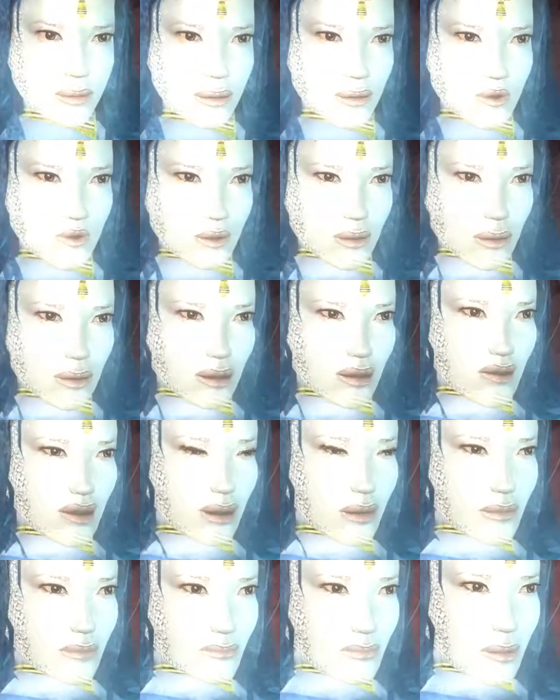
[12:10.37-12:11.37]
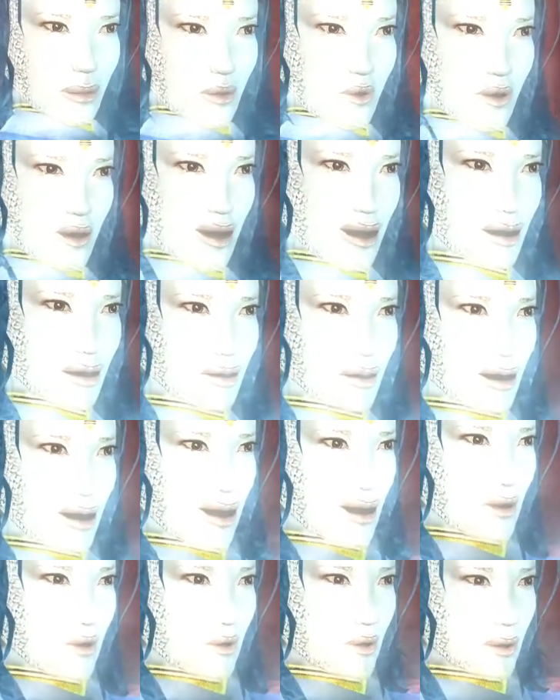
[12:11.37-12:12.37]
You show the humble
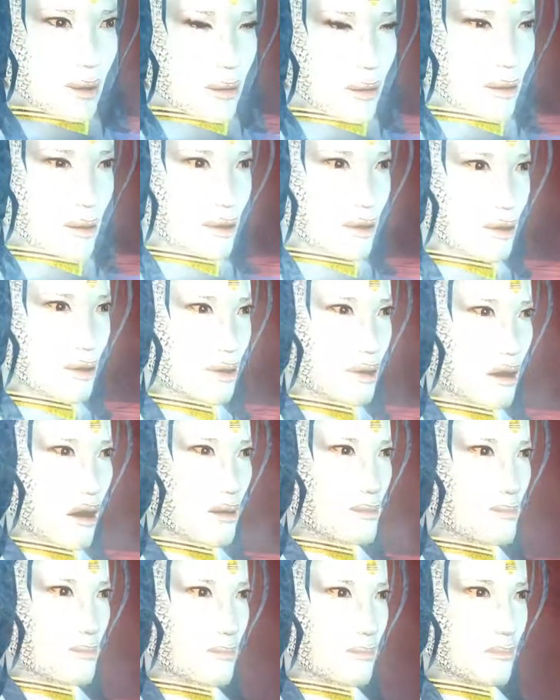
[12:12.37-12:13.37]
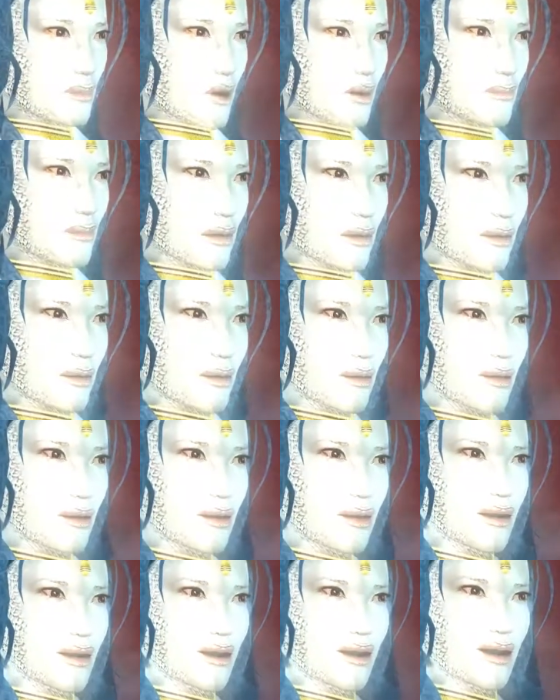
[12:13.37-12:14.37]
traits of a true spirit monk.
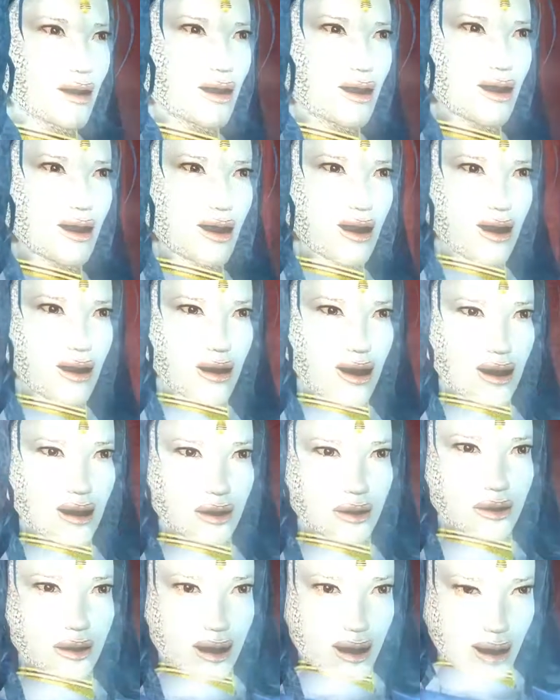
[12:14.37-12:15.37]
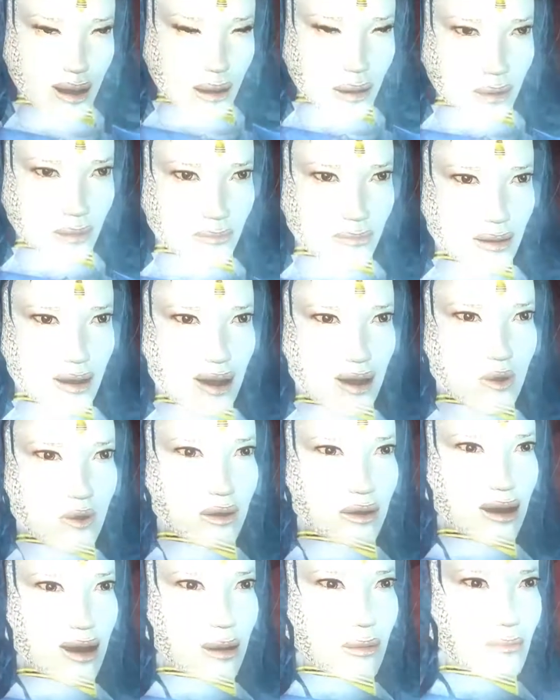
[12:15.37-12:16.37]
But there is still
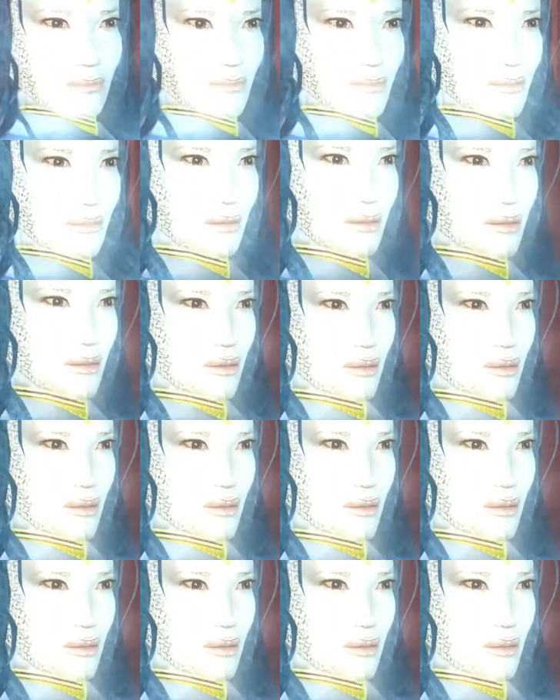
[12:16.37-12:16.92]
much to do.